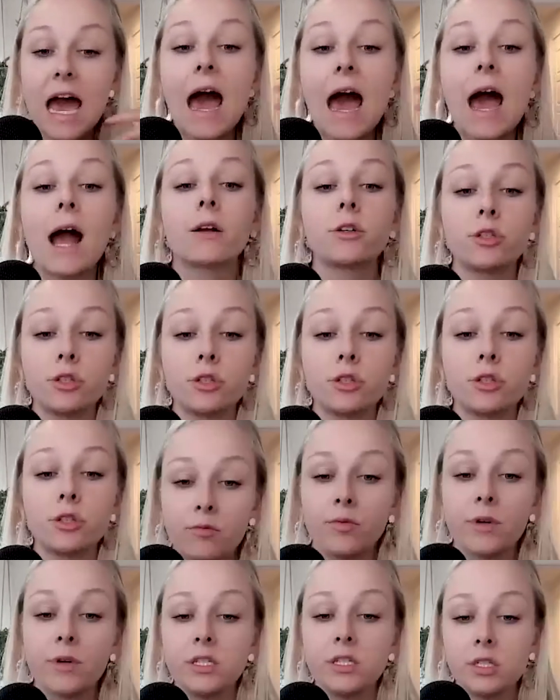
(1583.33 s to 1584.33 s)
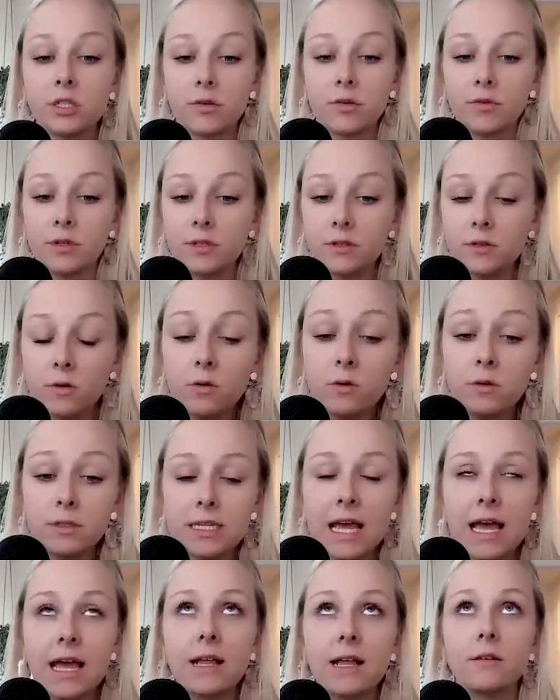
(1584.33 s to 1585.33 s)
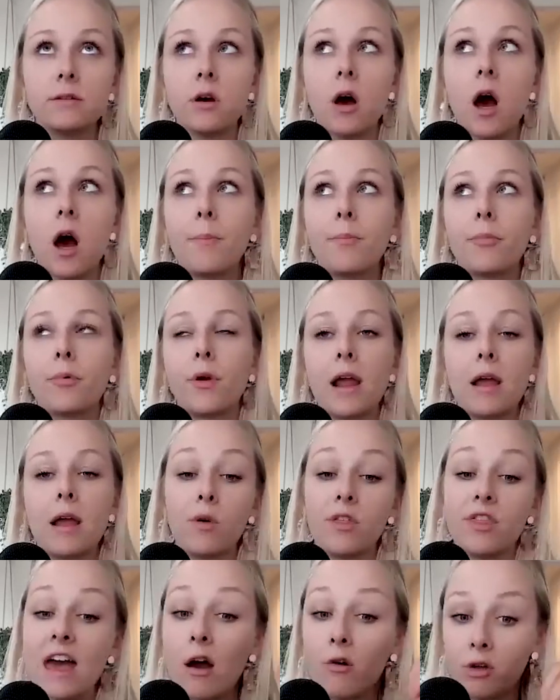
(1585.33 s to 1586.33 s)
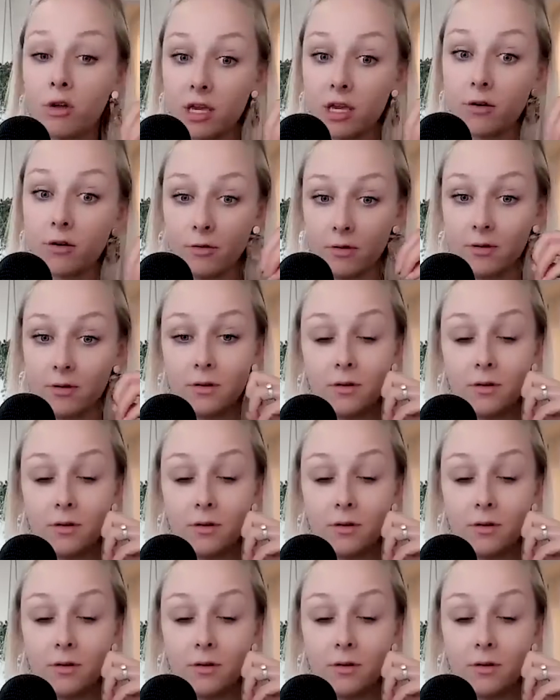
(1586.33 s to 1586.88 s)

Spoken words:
actually reach the results and operate without you.